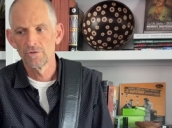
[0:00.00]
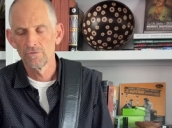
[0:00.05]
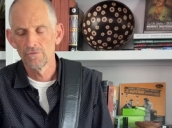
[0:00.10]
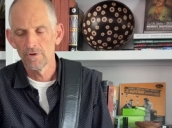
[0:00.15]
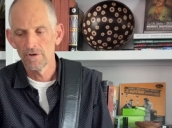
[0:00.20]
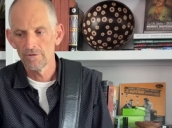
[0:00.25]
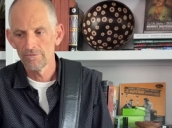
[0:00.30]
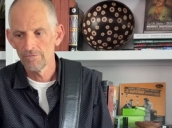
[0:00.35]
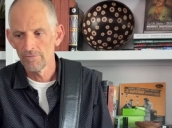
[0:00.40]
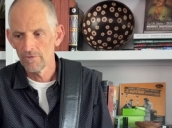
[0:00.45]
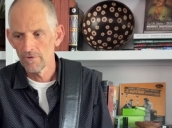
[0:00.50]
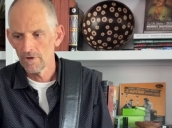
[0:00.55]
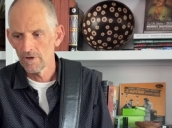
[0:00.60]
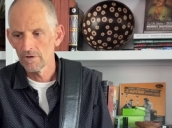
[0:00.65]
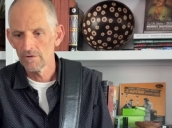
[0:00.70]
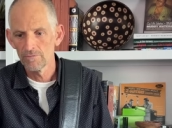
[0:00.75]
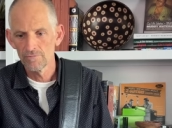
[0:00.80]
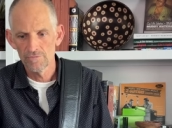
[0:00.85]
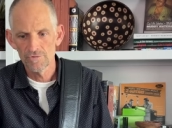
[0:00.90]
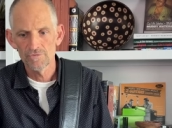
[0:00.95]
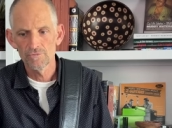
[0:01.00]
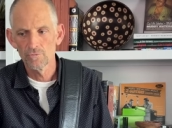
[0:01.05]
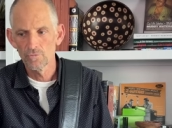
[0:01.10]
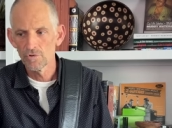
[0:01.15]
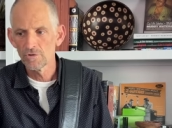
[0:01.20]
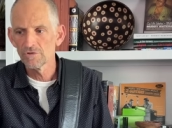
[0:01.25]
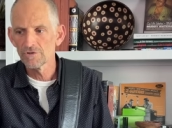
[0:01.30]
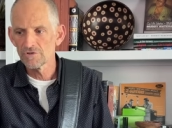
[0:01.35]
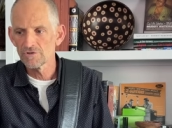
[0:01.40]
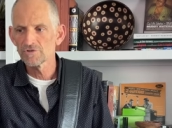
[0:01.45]
a, a
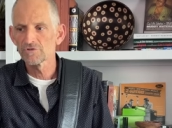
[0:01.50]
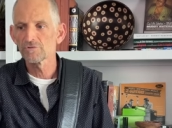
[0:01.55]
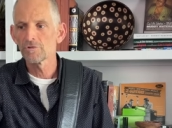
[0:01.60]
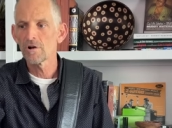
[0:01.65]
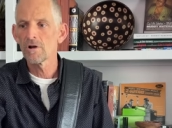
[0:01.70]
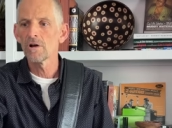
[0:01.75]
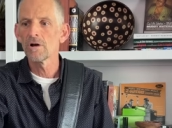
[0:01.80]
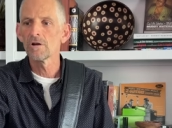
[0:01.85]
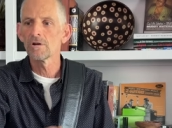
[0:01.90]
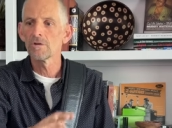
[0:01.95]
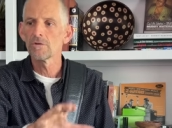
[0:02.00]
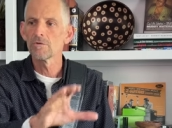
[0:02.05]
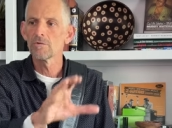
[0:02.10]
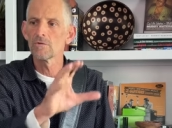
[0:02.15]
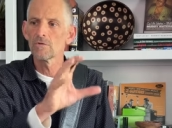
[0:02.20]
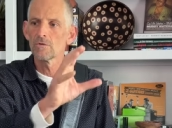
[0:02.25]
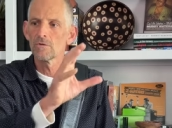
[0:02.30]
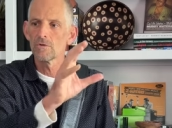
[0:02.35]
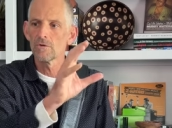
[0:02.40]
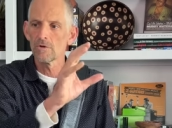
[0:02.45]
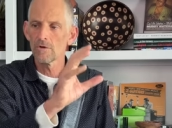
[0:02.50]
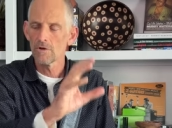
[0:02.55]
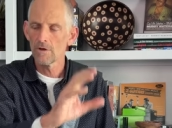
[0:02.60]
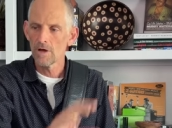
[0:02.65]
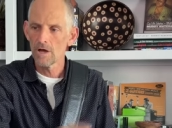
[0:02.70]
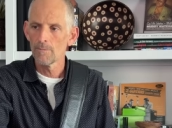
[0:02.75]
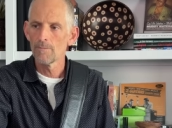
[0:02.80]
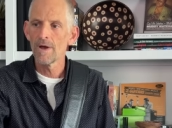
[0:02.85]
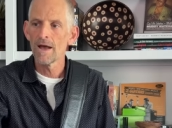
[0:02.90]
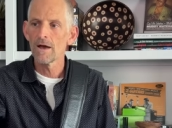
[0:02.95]
really strong
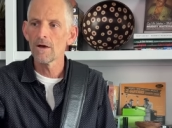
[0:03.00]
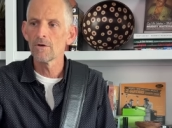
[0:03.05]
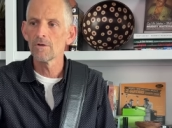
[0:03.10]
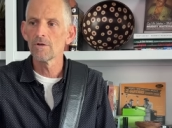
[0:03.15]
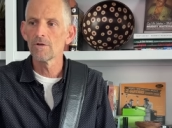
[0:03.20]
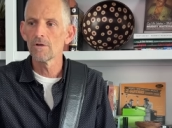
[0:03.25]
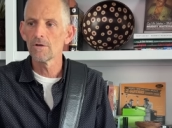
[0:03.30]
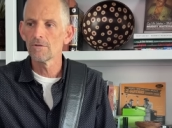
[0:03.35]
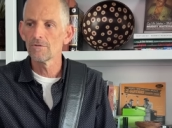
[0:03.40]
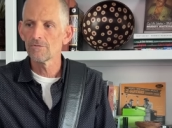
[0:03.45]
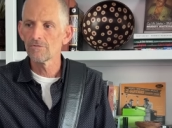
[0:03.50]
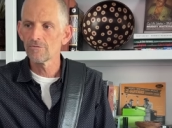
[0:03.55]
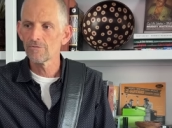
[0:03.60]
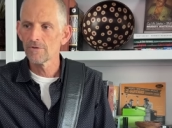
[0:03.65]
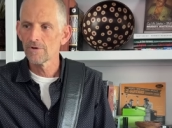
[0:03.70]
amount of